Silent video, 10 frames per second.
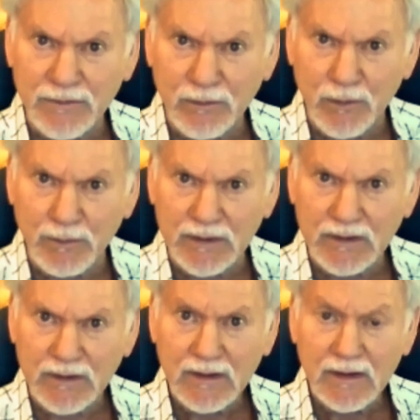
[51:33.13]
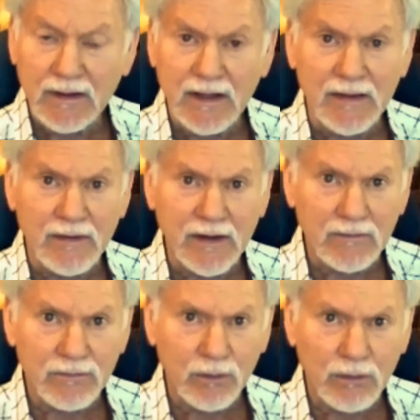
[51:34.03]
and for women, and
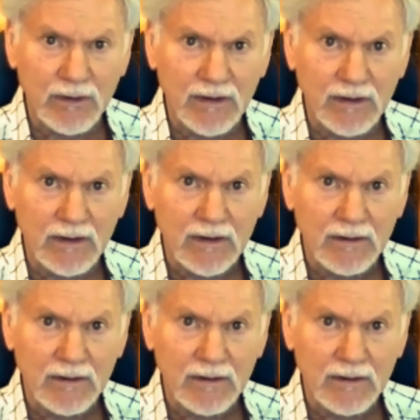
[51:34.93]
therefore